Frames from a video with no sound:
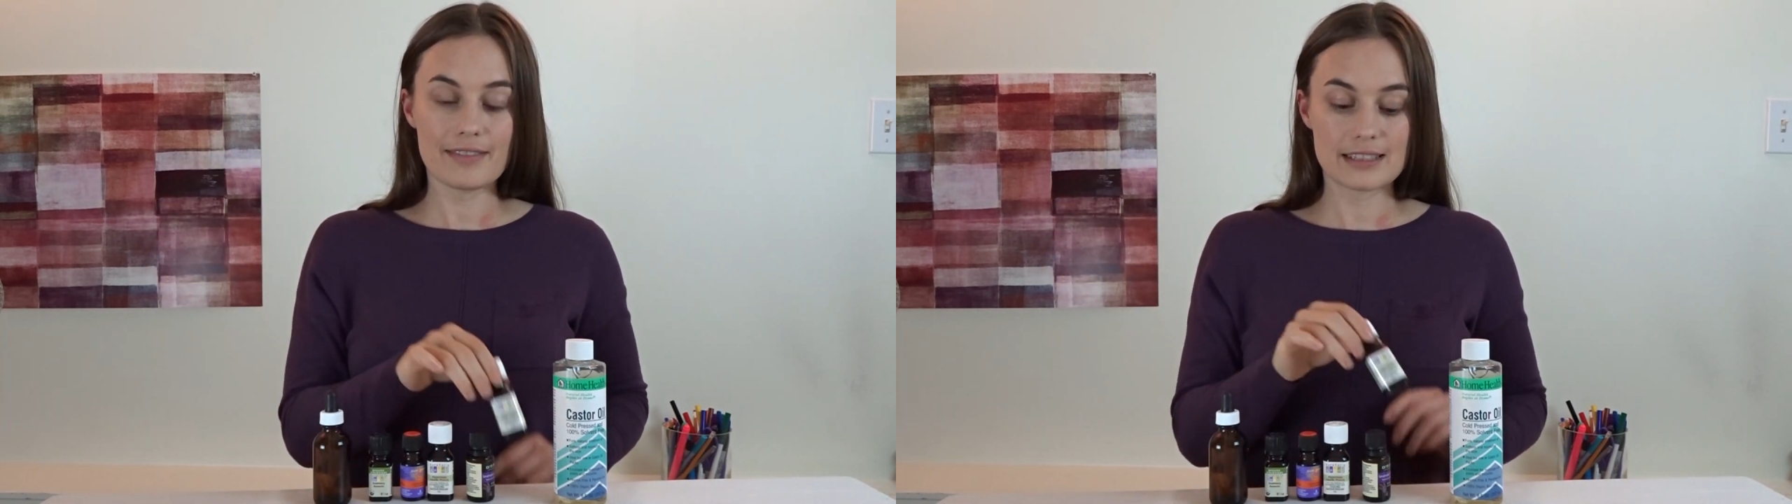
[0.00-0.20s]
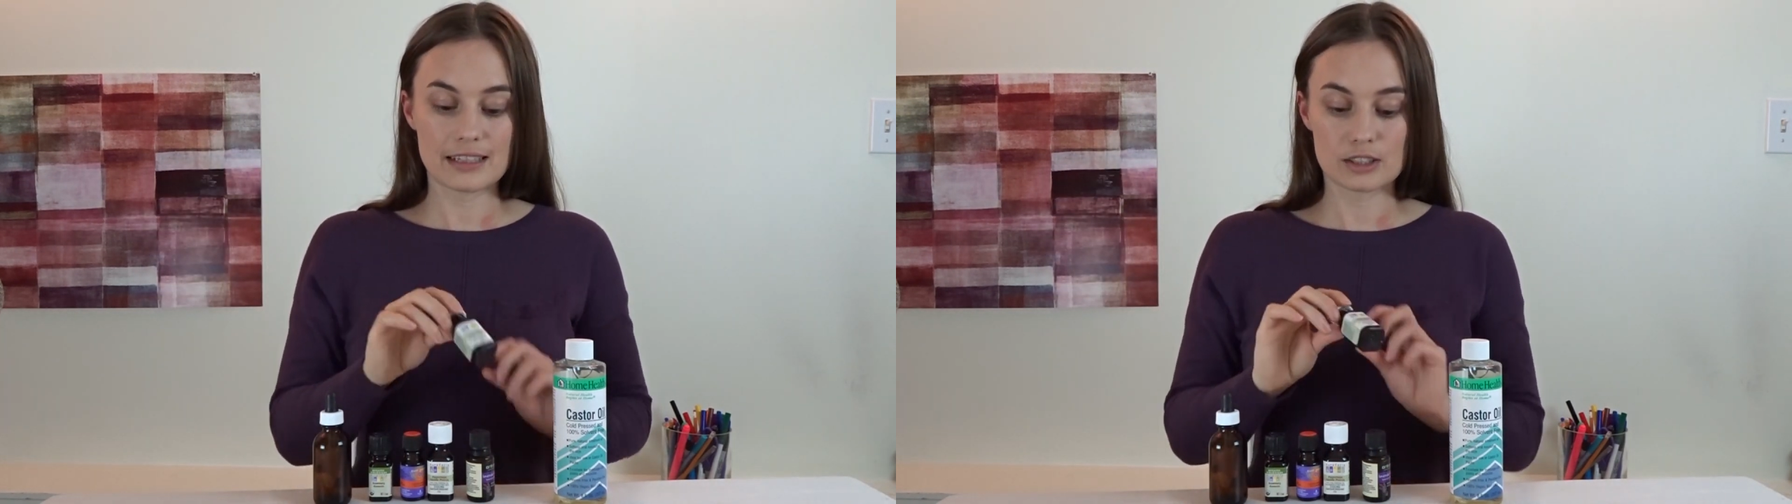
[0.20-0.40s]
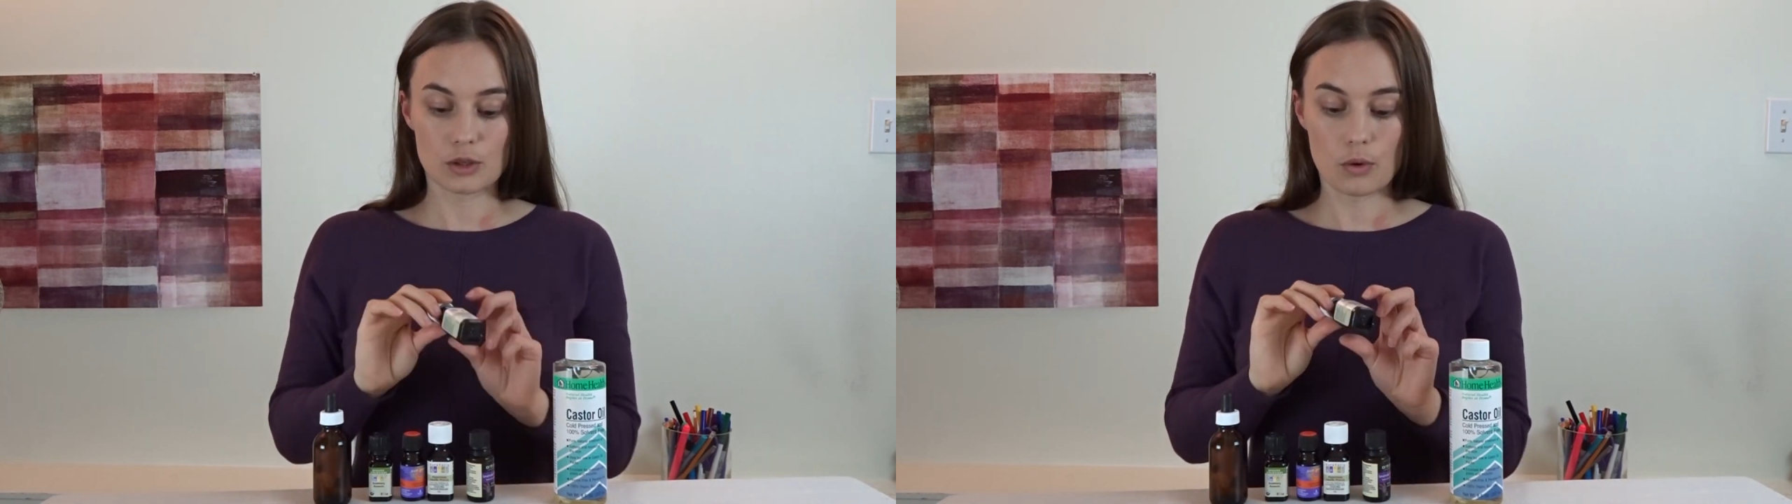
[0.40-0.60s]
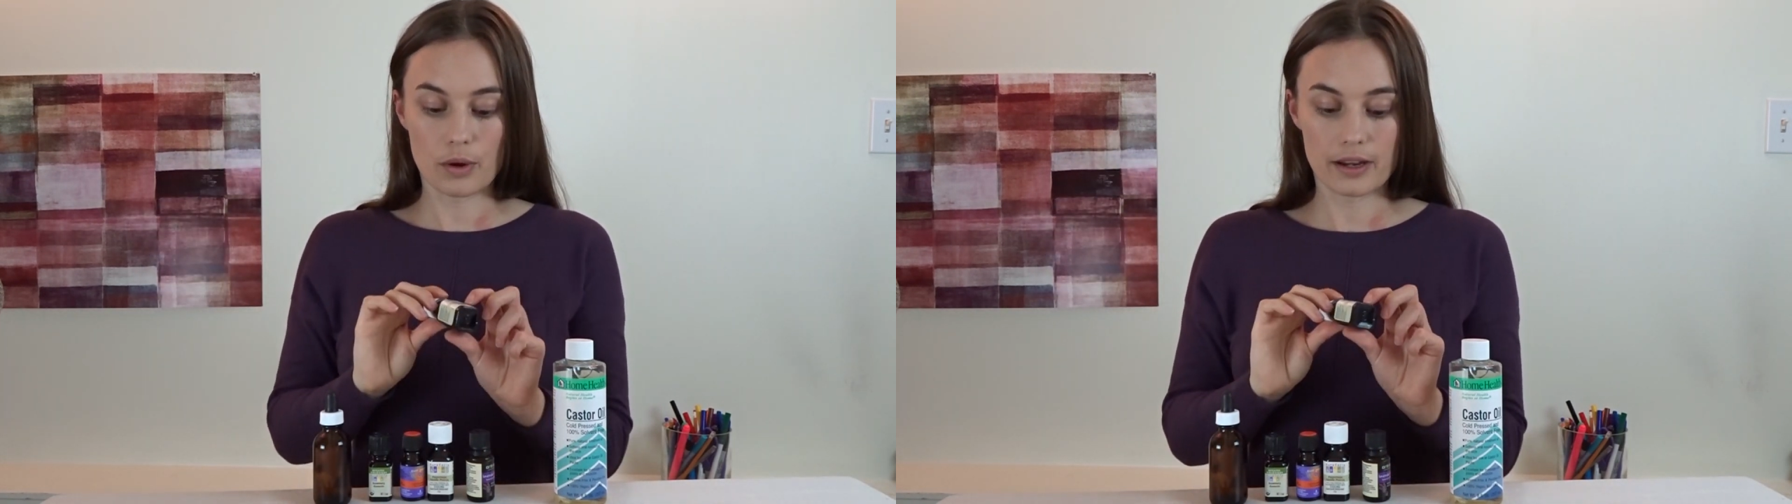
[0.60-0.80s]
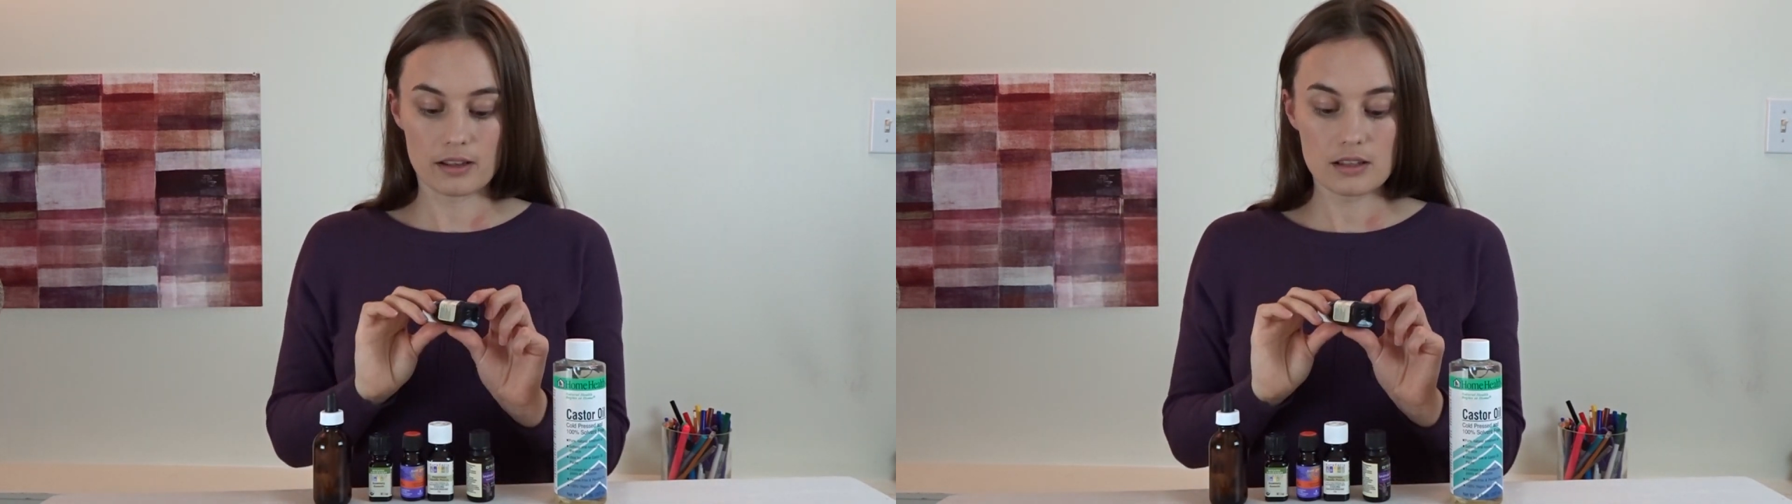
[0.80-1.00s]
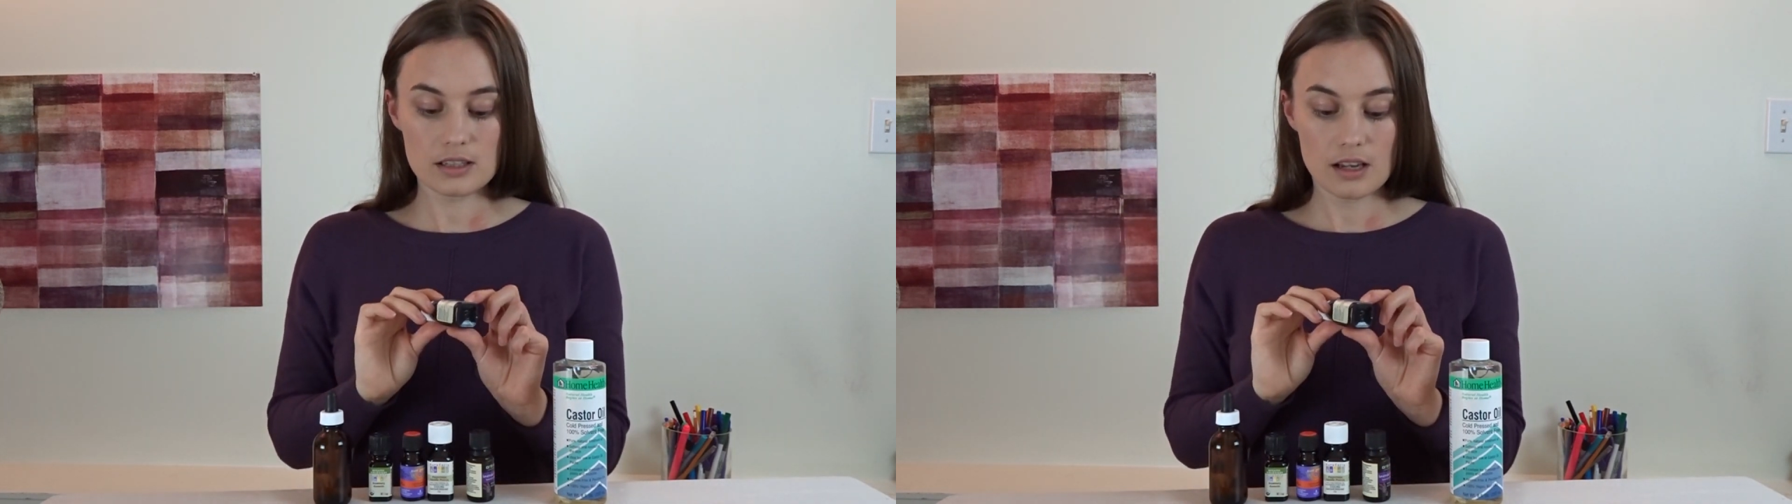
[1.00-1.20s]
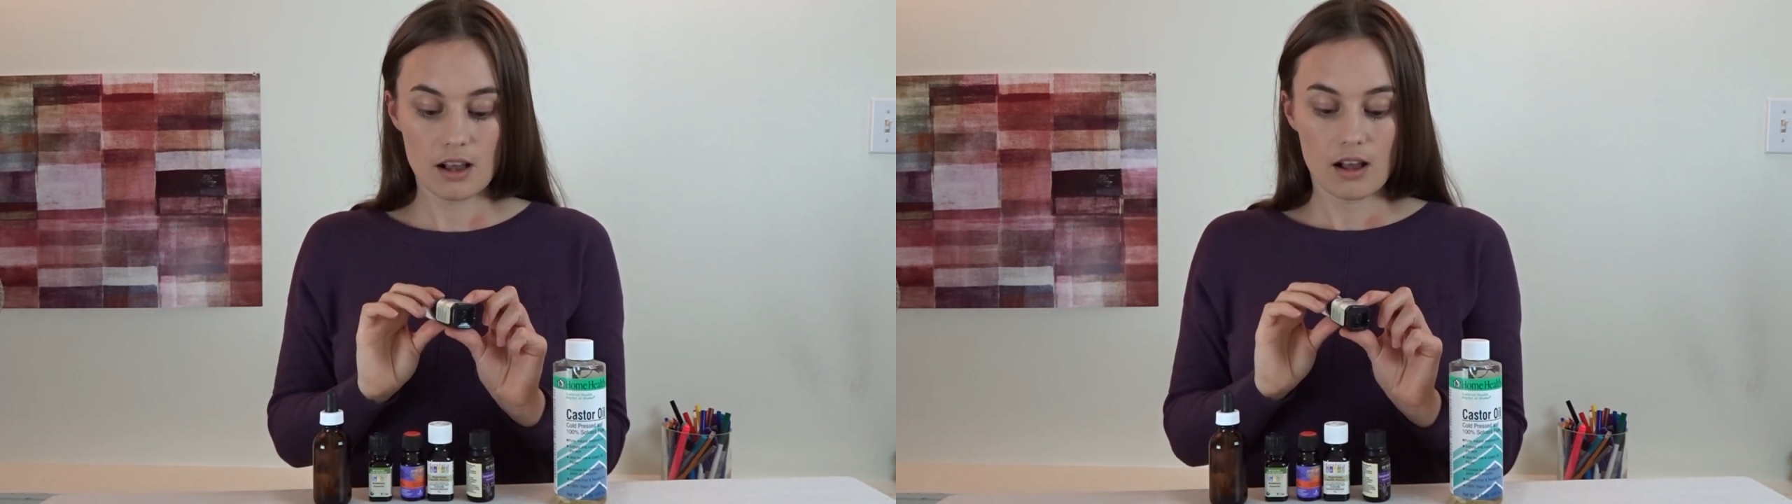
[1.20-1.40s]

essential oils